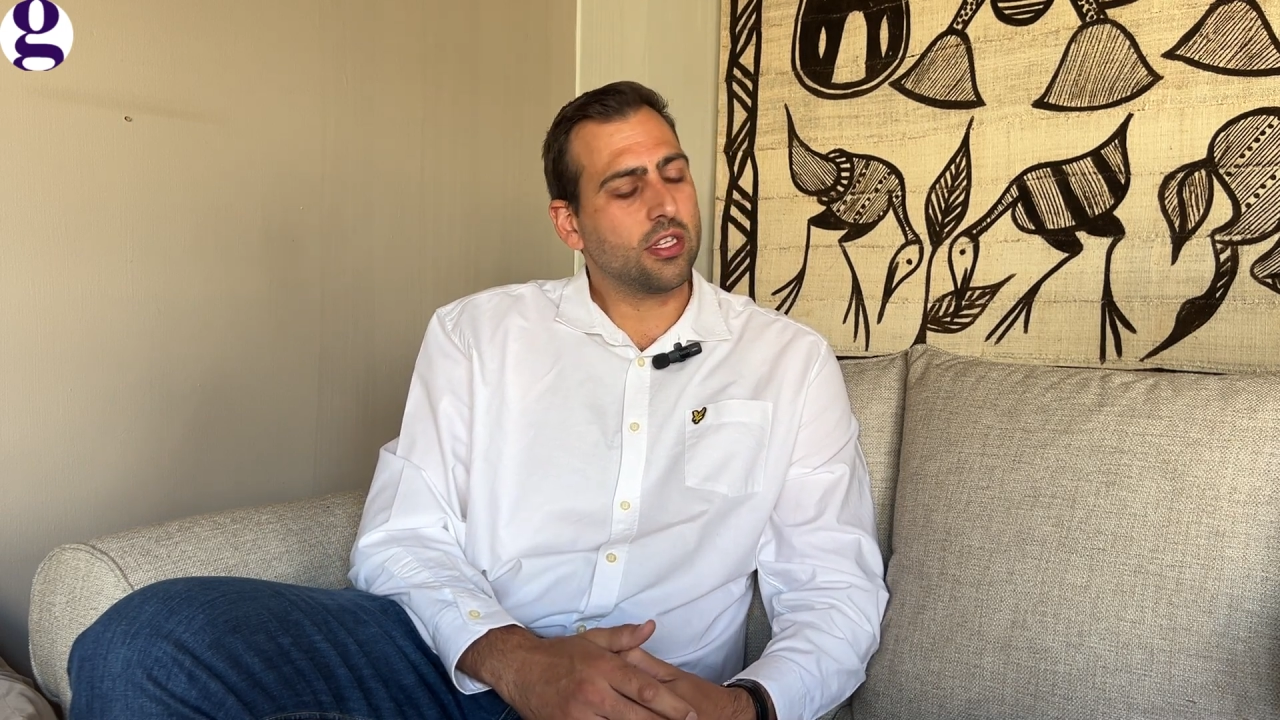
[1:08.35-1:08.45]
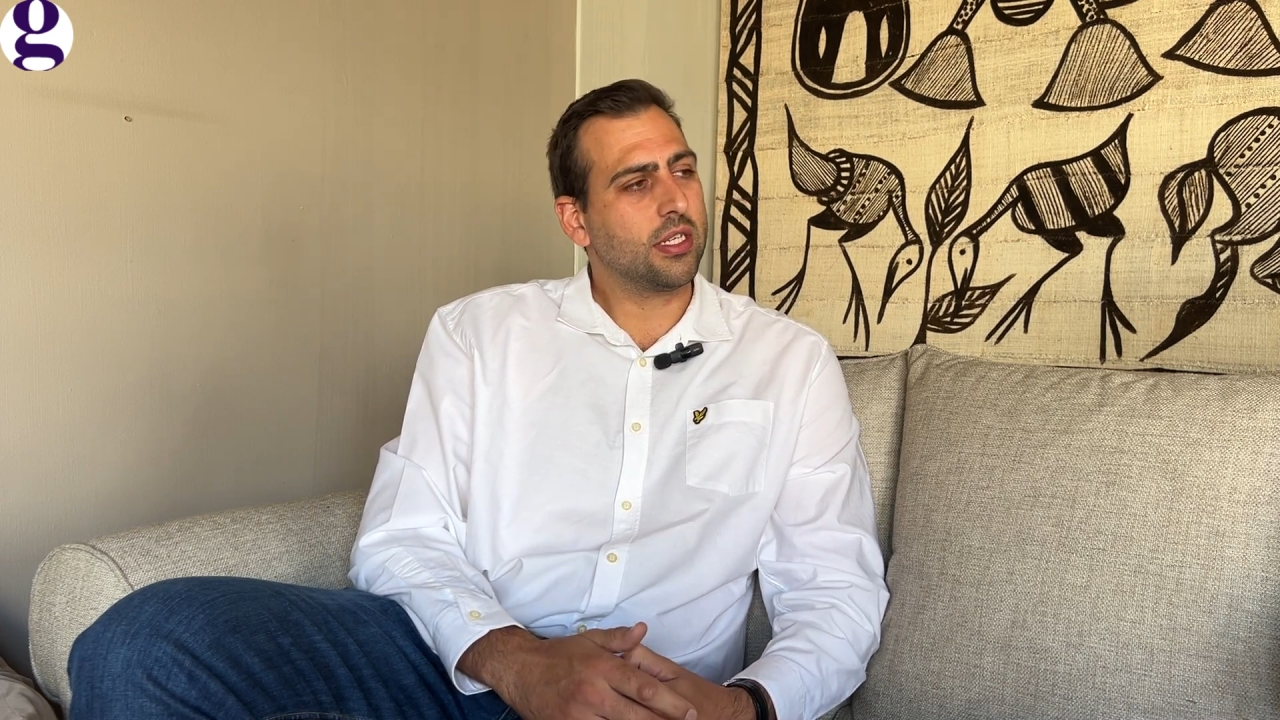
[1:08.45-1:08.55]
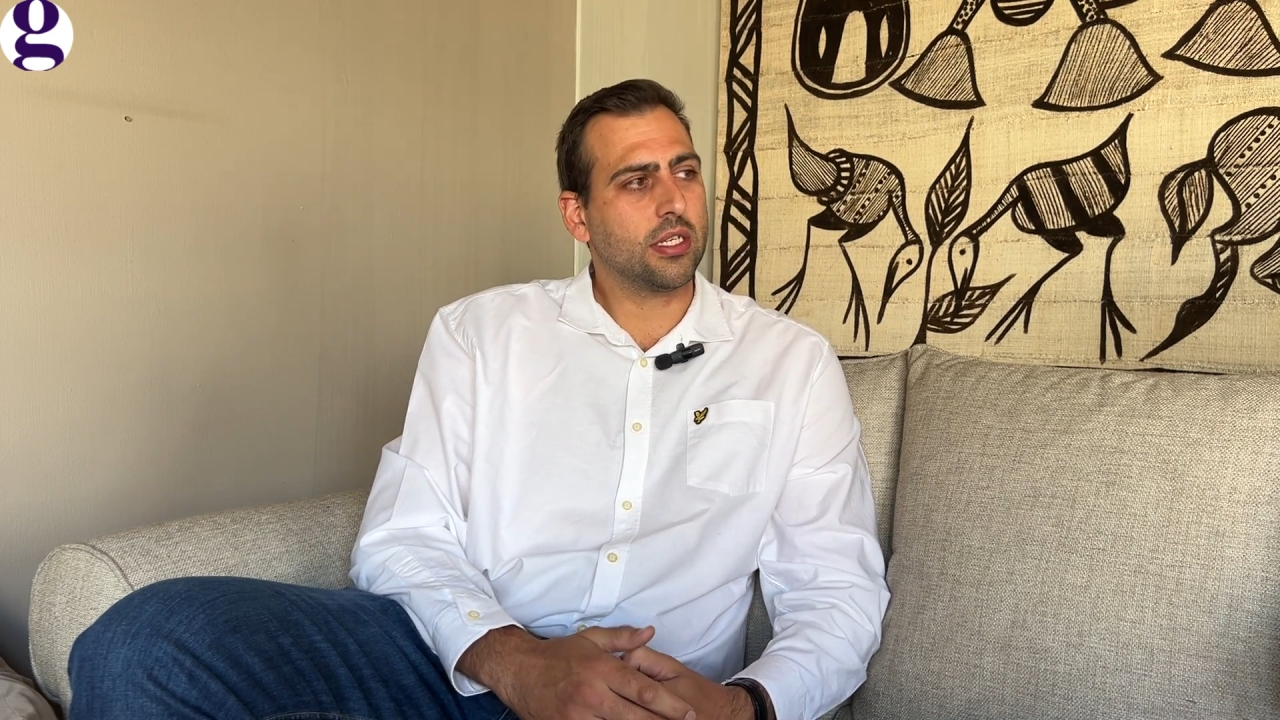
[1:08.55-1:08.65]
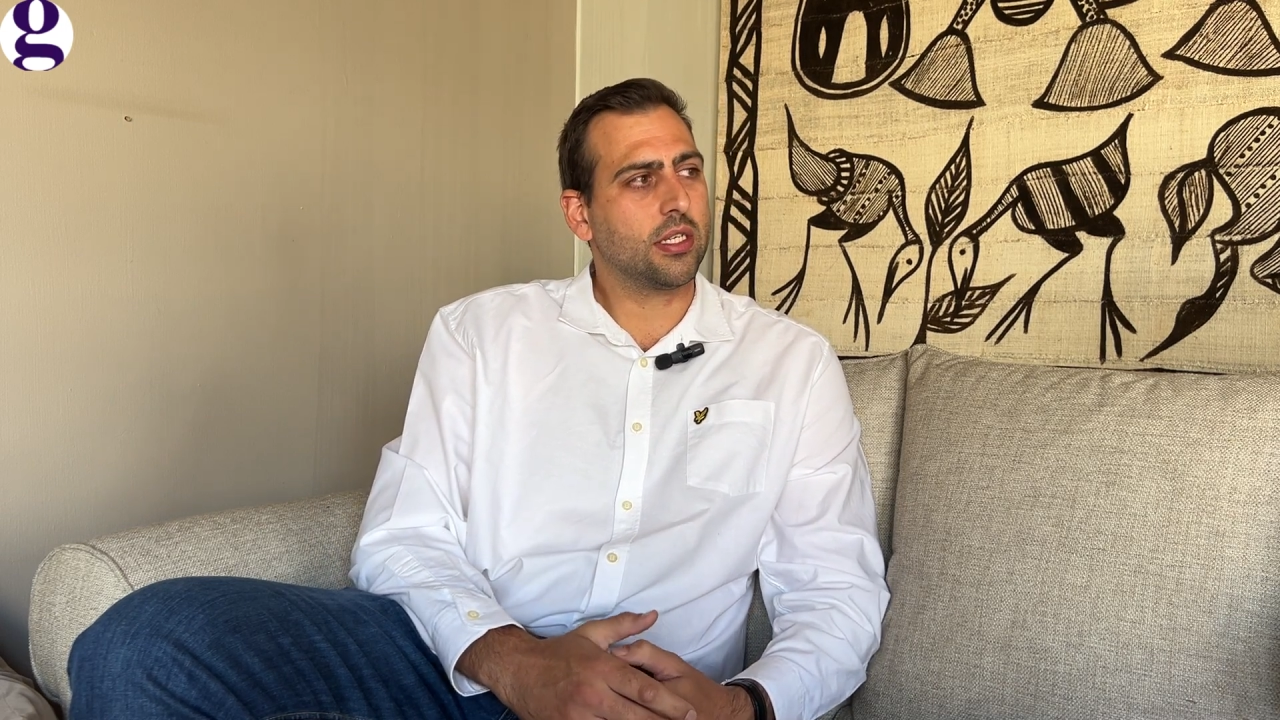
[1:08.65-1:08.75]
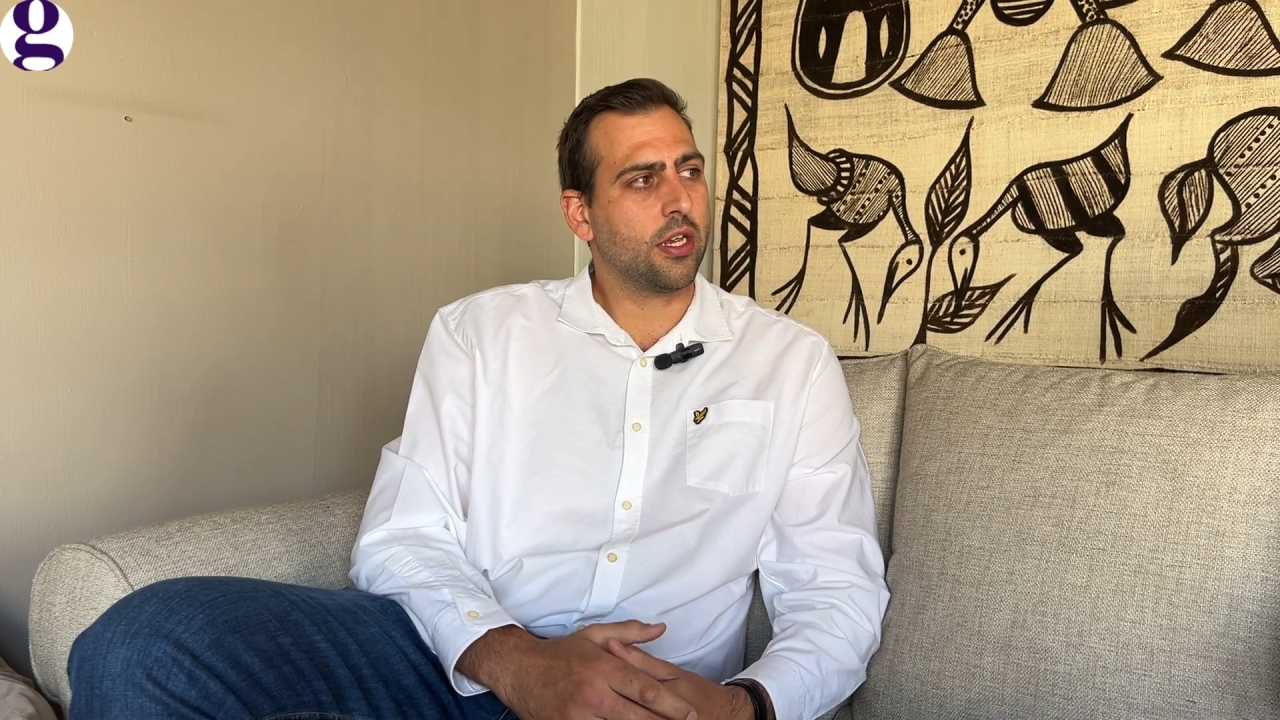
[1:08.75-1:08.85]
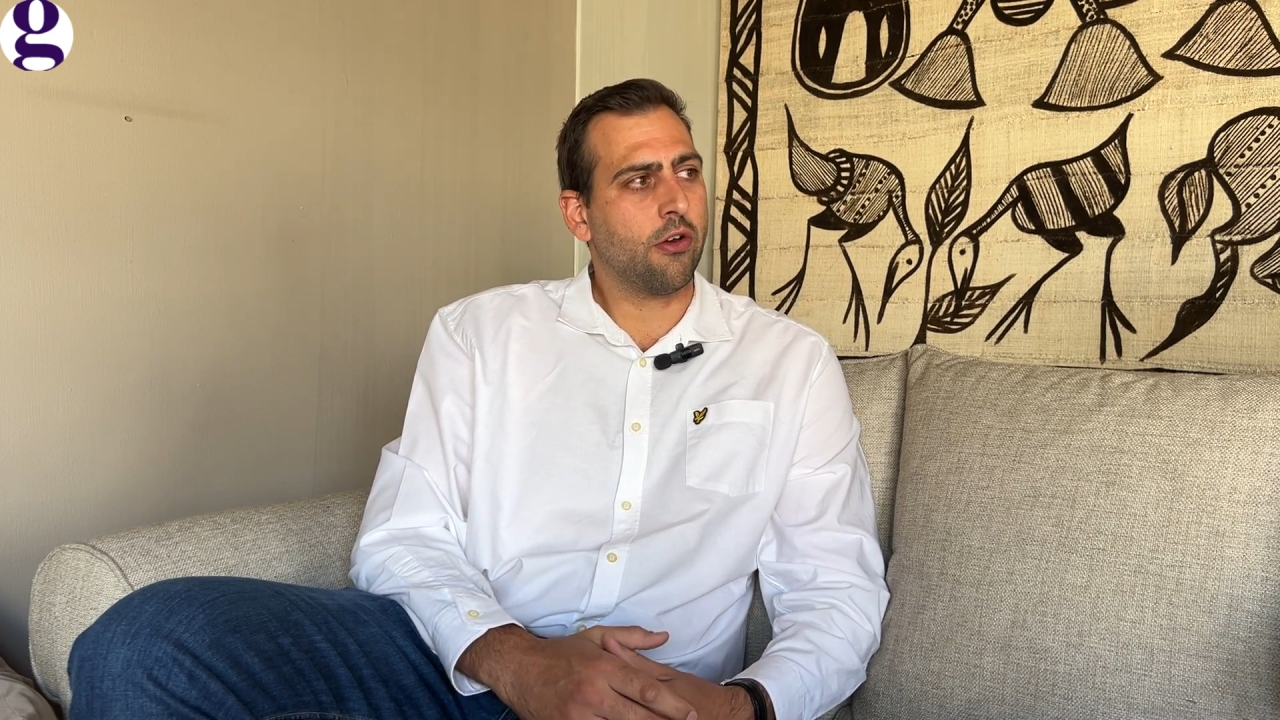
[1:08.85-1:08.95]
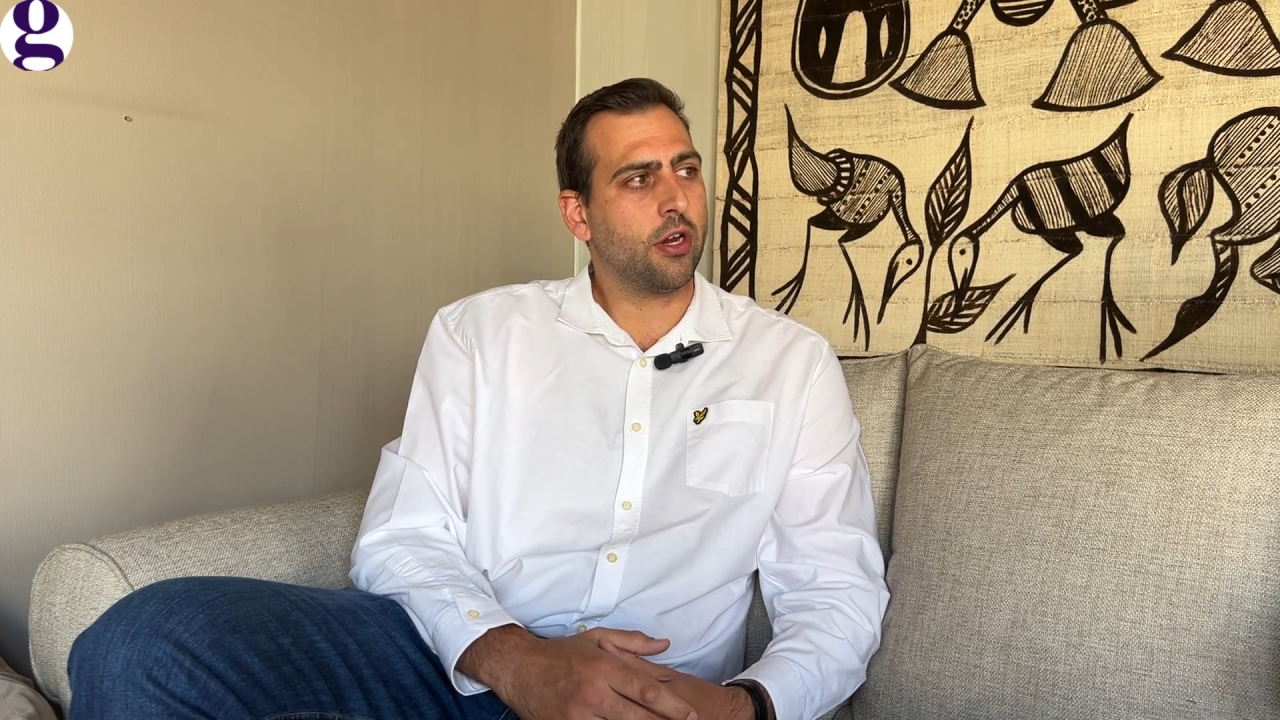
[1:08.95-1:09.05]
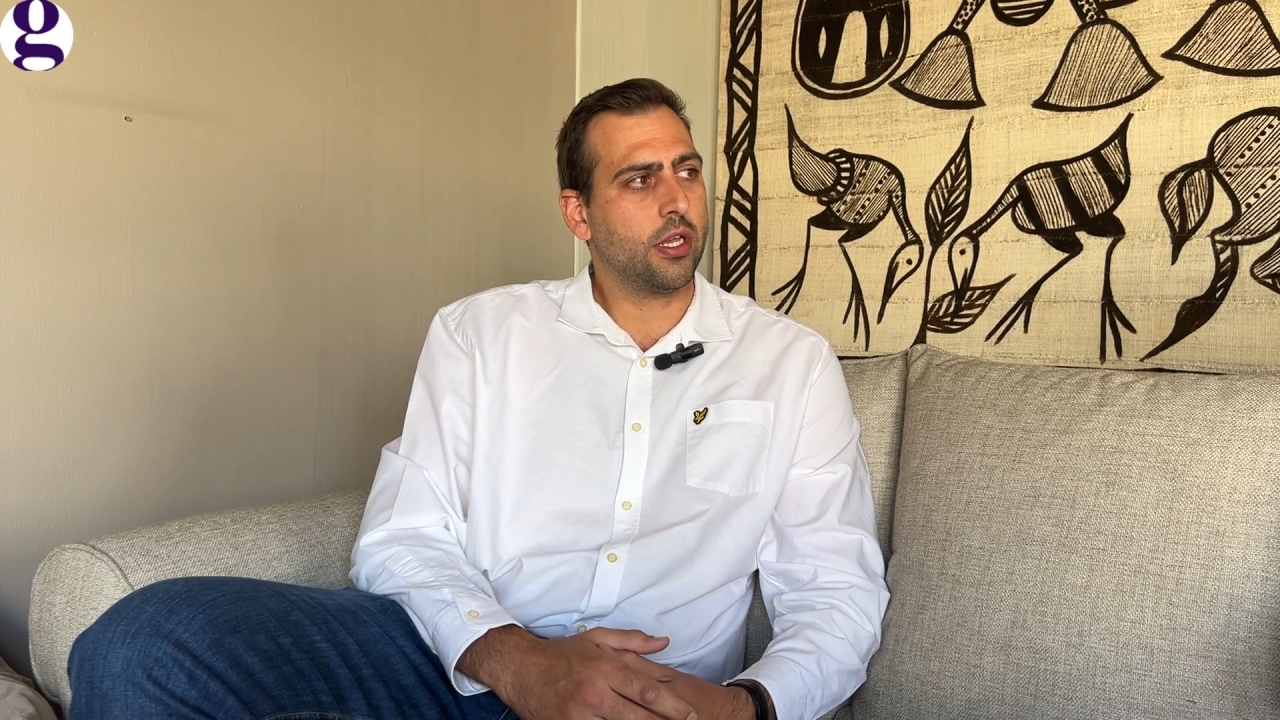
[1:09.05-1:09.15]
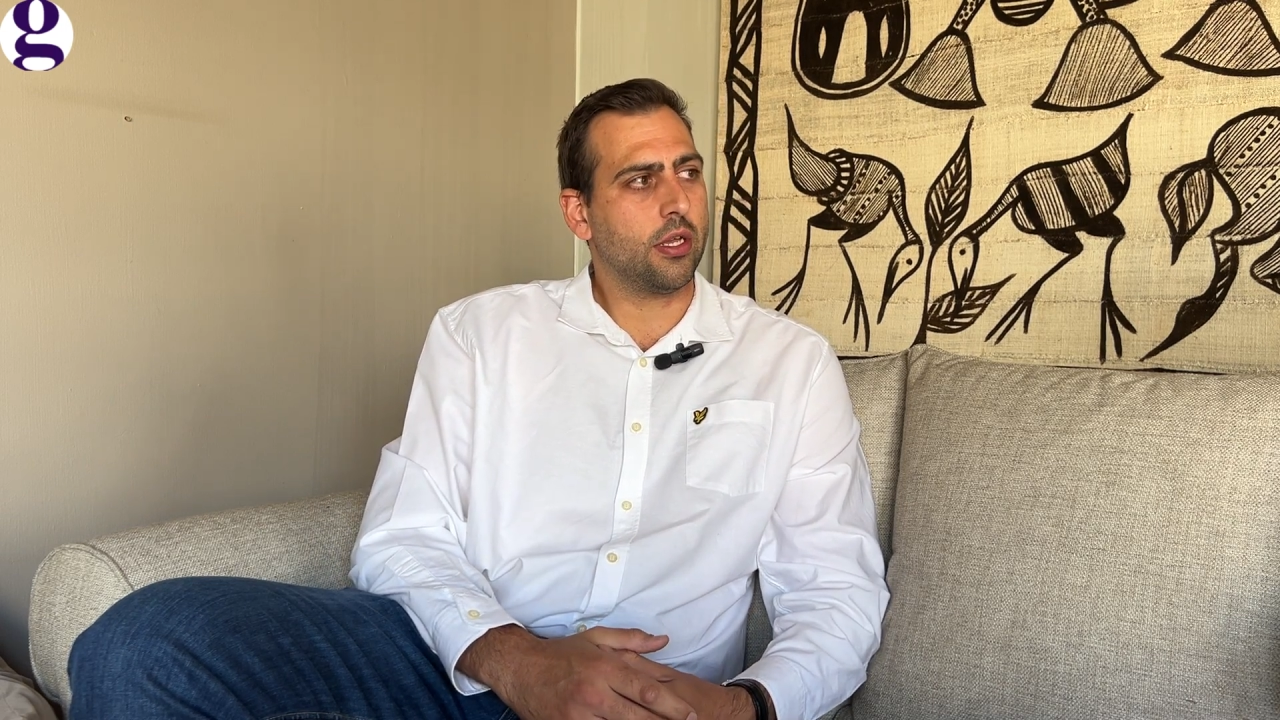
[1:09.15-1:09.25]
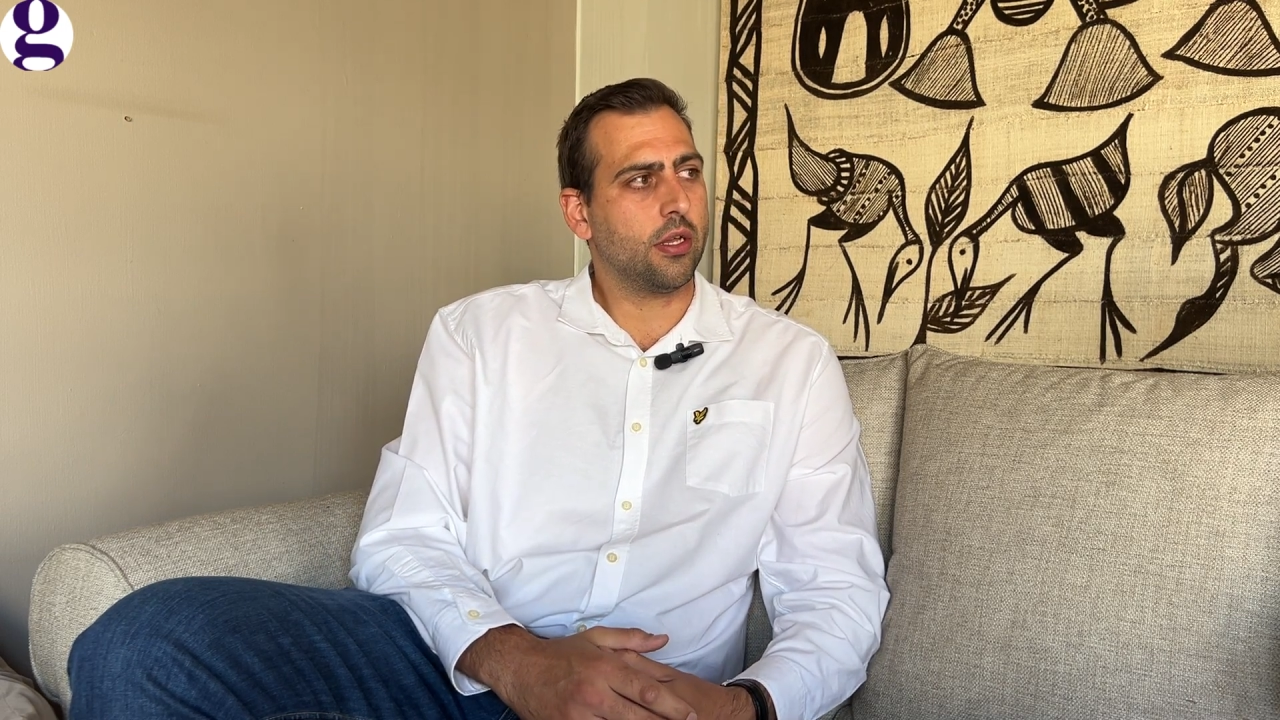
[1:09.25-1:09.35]

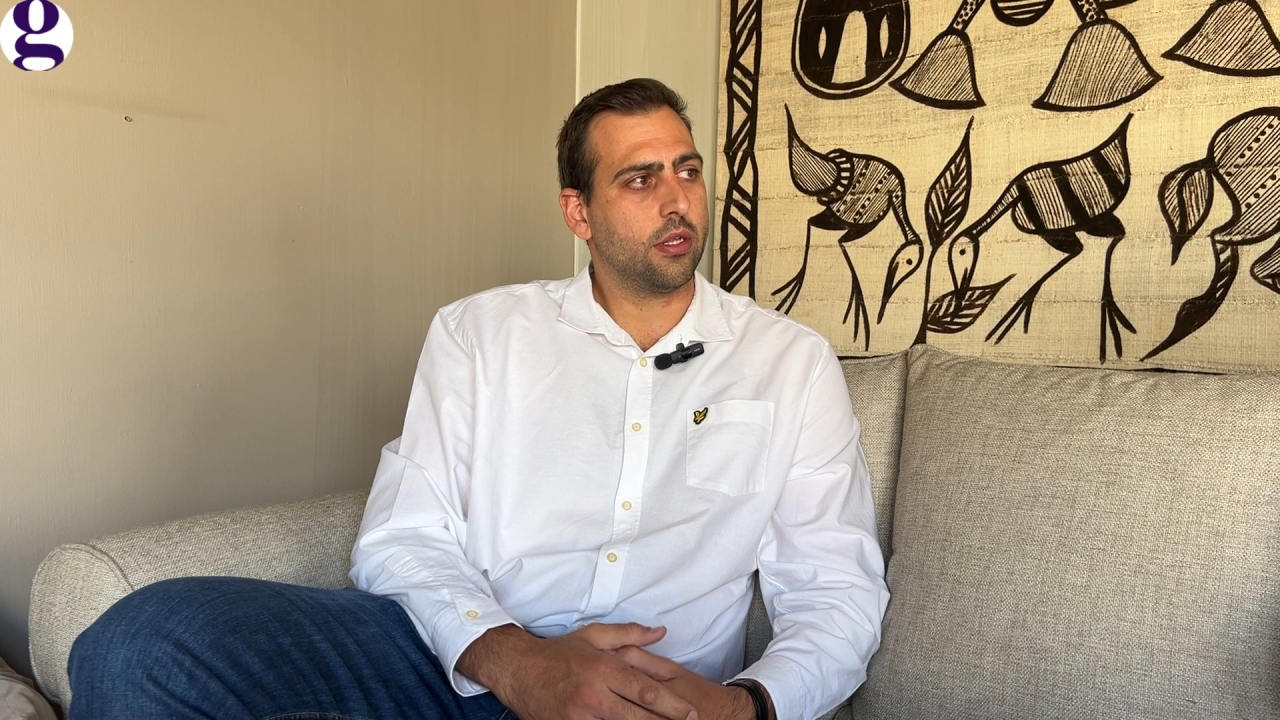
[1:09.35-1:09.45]
necessarily